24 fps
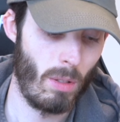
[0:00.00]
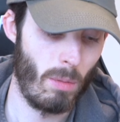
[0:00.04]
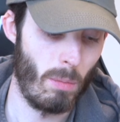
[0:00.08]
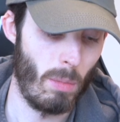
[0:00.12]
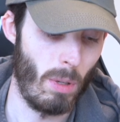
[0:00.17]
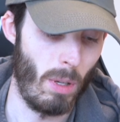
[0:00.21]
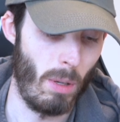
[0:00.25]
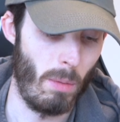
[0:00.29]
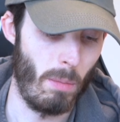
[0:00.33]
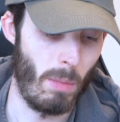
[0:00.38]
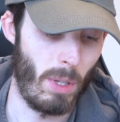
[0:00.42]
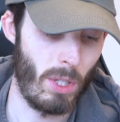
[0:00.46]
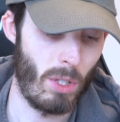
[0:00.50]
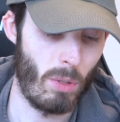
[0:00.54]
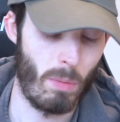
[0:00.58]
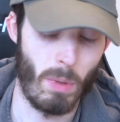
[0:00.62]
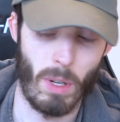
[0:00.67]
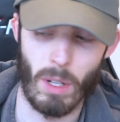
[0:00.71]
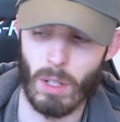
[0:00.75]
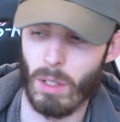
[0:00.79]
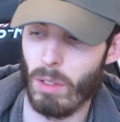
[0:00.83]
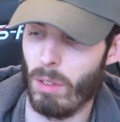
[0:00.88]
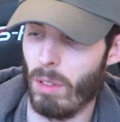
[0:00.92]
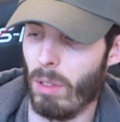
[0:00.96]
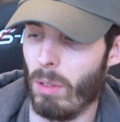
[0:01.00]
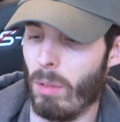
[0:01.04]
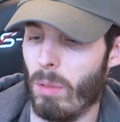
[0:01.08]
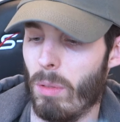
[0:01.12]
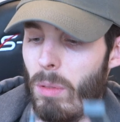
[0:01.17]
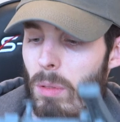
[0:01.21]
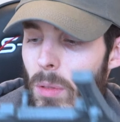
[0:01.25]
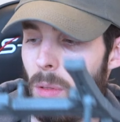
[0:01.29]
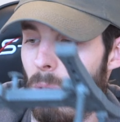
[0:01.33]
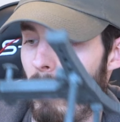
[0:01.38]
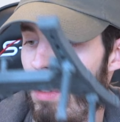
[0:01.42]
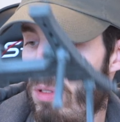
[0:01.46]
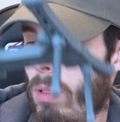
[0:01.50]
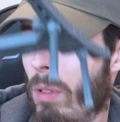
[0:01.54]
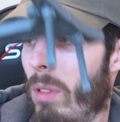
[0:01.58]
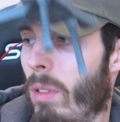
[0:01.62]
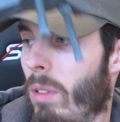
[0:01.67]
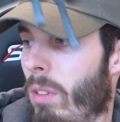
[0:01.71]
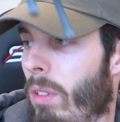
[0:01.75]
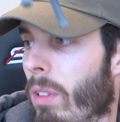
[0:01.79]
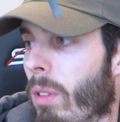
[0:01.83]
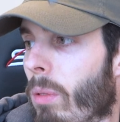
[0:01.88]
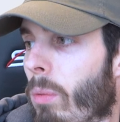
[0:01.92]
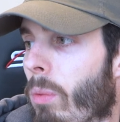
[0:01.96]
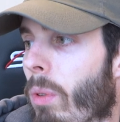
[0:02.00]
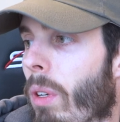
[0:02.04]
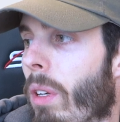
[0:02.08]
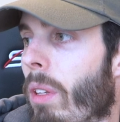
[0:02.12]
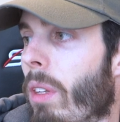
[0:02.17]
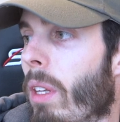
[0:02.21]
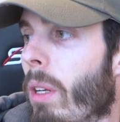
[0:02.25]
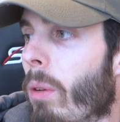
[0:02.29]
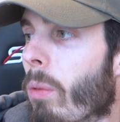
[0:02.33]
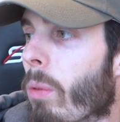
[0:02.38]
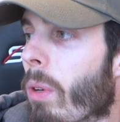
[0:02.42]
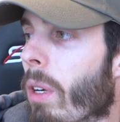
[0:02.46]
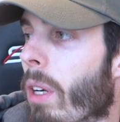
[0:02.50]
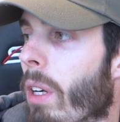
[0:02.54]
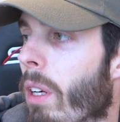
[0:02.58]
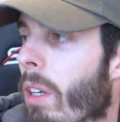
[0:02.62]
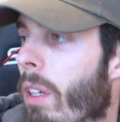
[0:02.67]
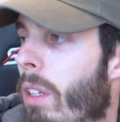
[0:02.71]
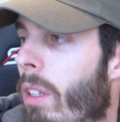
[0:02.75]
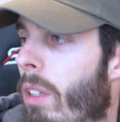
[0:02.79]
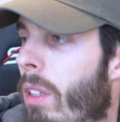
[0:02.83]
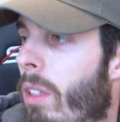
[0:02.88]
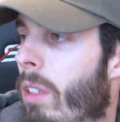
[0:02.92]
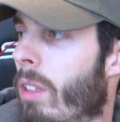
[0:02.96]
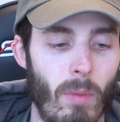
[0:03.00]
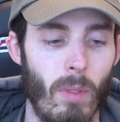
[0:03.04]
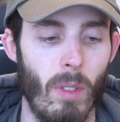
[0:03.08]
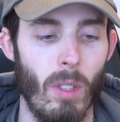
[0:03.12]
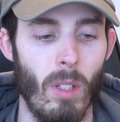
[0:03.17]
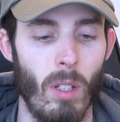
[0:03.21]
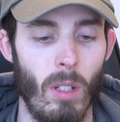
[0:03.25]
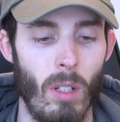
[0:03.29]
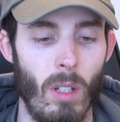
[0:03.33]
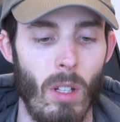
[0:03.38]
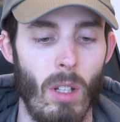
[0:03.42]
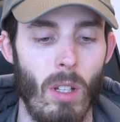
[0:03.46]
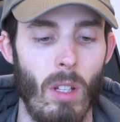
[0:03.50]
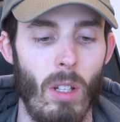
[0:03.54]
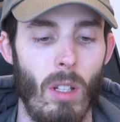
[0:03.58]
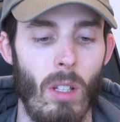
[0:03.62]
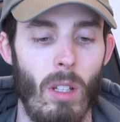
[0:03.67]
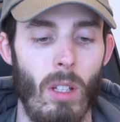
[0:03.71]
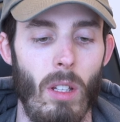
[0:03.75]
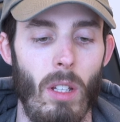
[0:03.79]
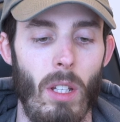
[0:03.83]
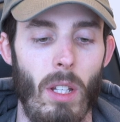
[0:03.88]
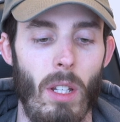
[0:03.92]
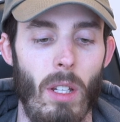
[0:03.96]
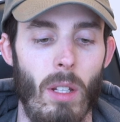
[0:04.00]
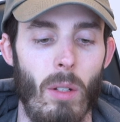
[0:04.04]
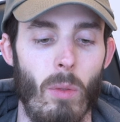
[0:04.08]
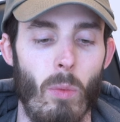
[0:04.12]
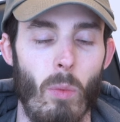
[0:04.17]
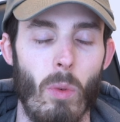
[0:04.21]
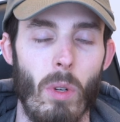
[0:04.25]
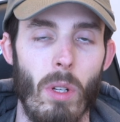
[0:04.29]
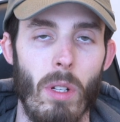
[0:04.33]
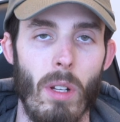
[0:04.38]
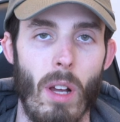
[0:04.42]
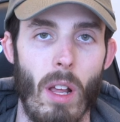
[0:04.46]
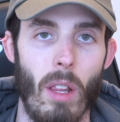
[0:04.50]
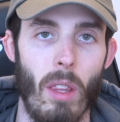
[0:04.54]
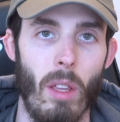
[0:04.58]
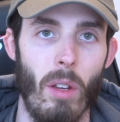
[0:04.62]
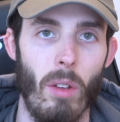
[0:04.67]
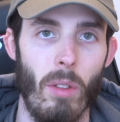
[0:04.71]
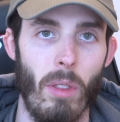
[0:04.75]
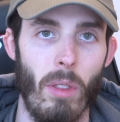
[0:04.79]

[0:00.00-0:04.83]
but much better than where they were. And one other